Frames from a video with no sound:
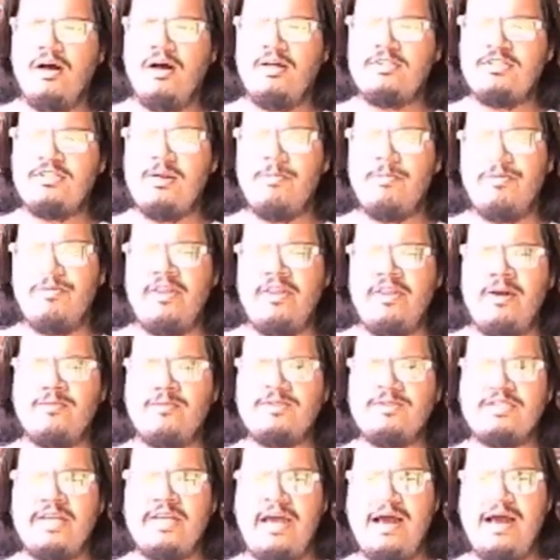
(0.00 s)
Something that
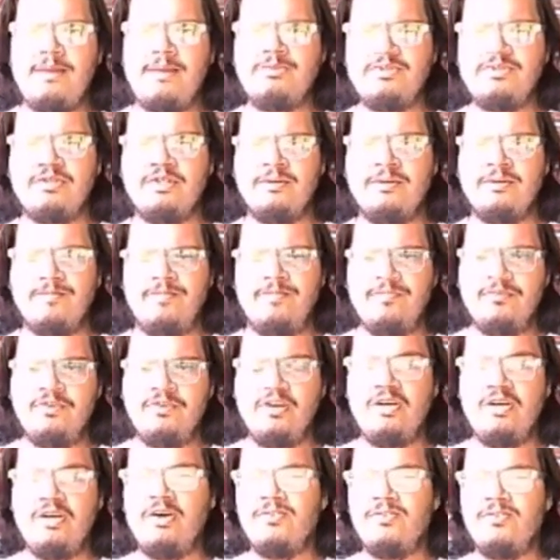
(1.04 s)
was captured
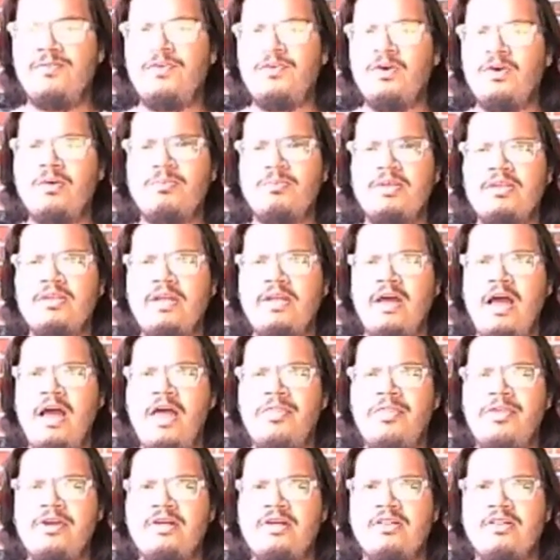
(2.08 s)
during filming that I
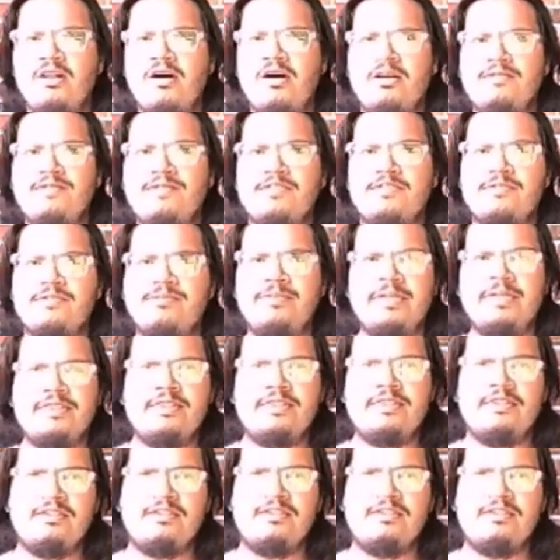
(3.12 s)
think a lot of us missed.